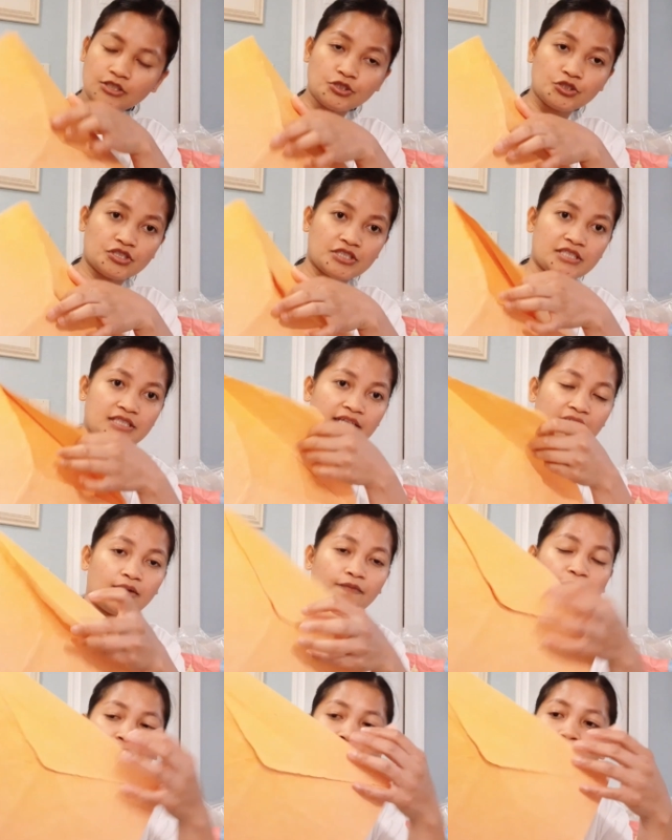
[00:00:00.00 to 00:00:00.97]
Just like
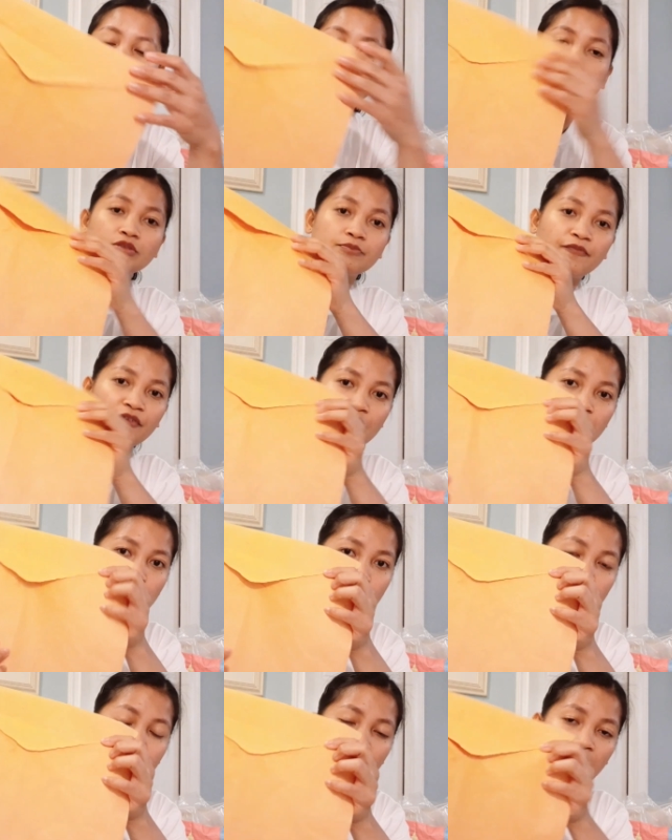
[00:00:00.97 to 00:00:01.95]
a old
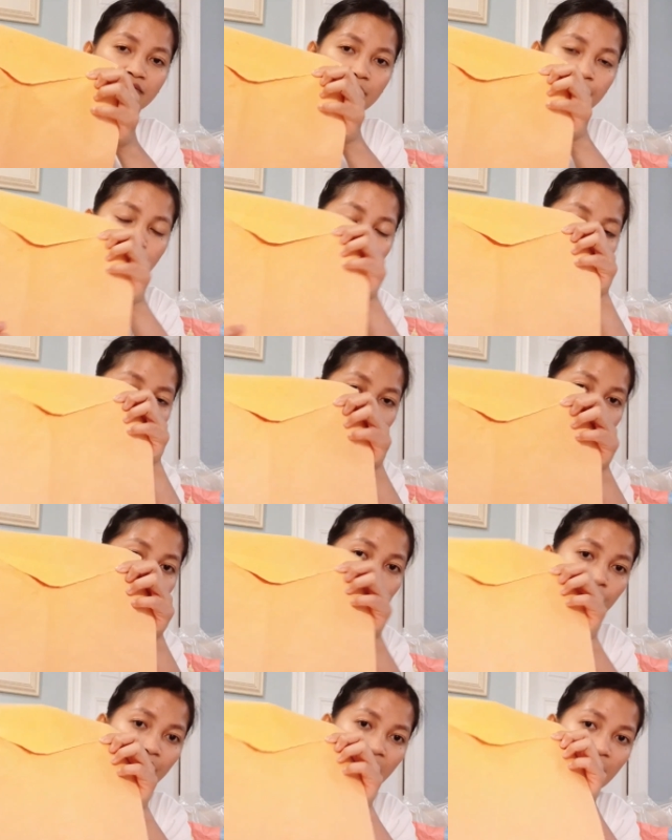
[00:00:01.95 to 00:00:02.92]
version of a
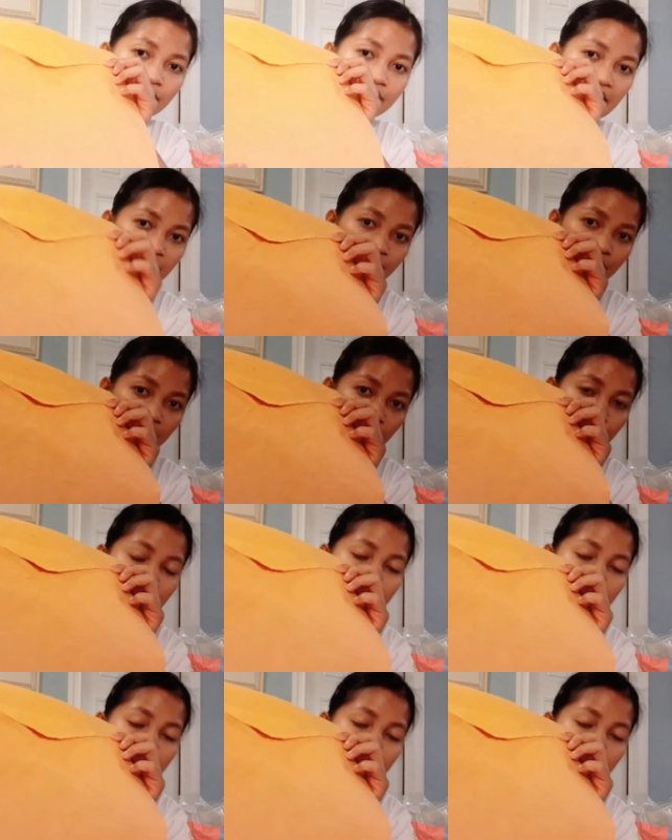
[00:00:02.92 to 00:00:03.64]
regular brown envelope.